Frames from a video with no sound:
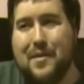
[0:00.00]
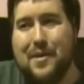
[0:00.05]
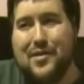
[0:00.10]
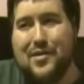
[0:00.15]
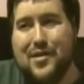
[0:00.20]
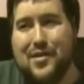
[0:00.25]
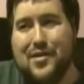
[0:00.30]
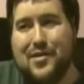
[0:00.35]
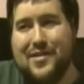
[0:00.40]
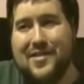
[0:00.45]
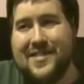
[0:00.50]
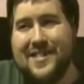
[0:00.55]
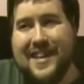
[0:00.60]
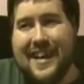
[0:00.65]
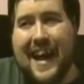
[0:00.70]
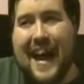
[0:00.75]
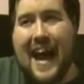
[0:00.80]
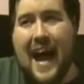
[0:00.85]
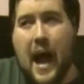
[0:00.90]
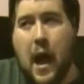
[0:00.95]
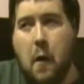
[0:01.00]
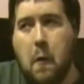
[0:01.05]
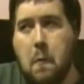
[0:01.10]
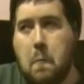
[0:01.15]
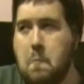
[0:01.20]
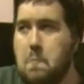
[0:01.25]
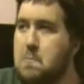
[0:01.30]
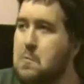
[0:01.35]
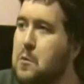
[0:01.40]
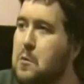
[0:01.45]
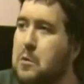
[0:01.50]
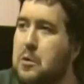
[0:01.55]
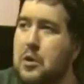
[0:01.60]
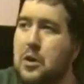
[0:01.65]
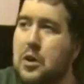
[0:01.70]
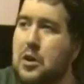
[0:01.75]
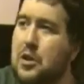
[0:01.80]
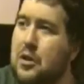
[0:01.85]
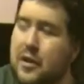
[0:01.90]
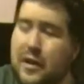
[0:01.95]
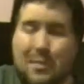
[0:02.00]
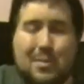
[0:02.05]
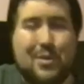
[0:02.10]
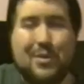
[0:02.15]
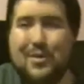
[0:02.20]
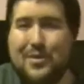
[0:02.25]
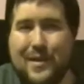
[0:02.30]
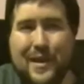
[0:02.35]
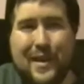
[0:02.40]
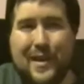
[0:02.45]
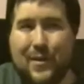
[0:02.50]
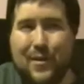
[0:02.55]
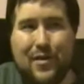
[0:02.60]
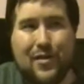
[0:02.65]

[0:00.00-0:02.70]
It's just how liberally they